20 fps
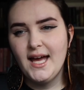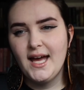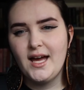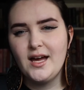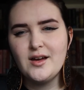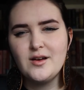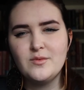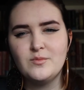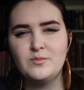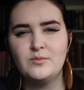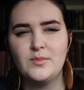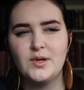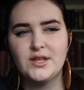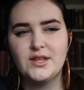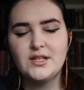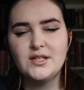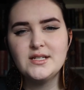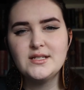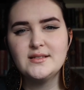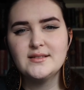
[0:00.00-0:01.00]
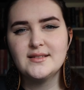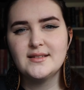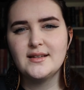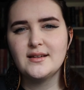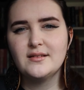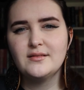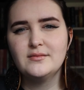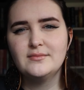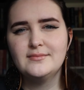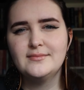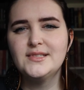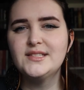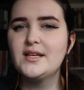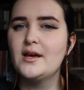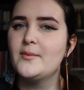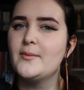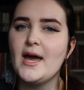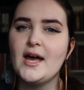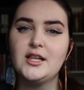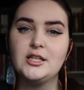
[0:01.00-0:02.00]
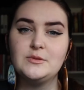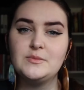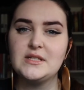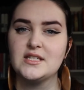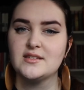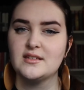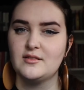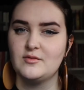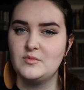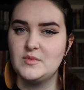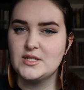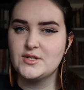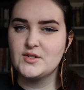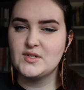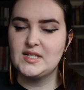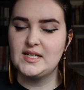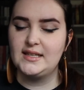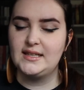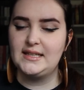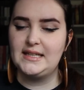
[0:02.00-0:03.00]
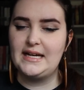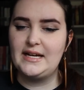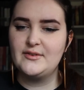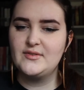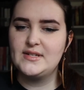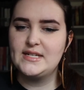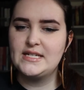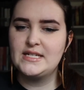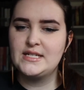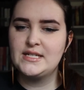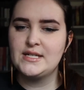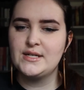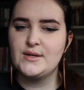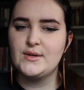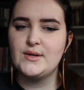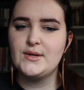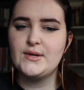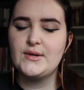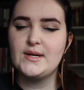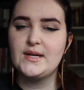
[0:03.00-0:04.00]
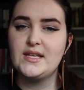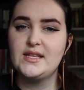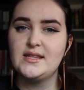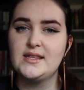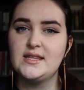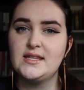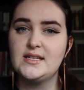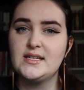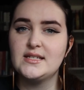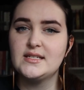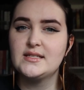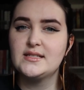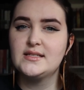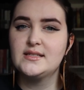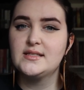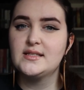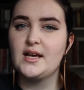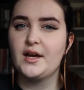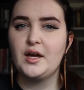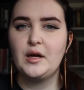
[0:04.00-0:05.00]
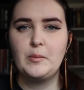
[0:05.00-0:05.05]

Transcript: but there is like some elements of mystery left to this